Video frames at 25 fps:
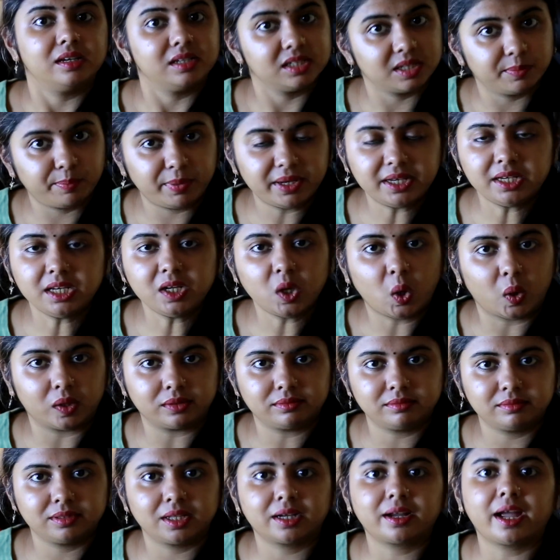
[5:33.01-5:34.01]
Depending
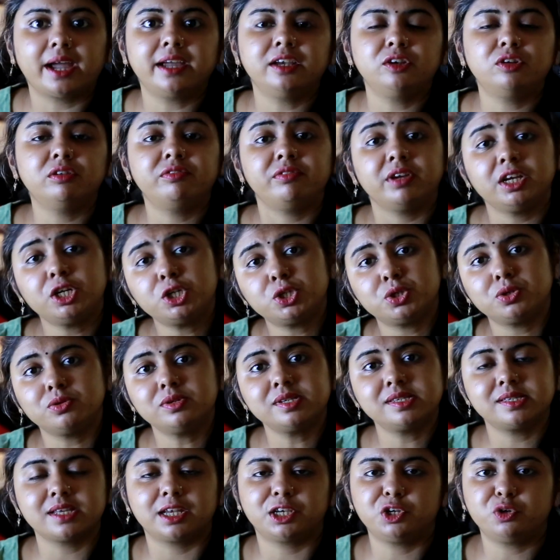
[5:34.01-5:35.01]
on the kind of
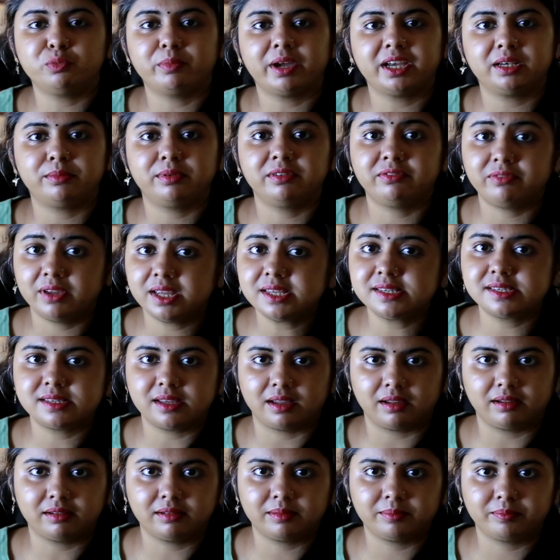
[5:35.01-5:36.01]
issues that you might be
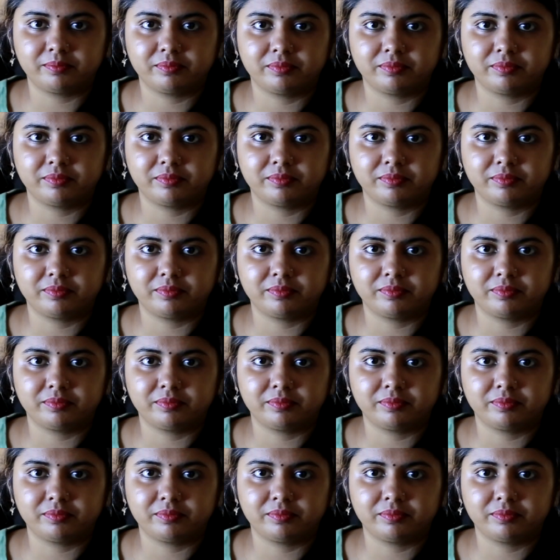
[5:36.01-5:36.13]
facing,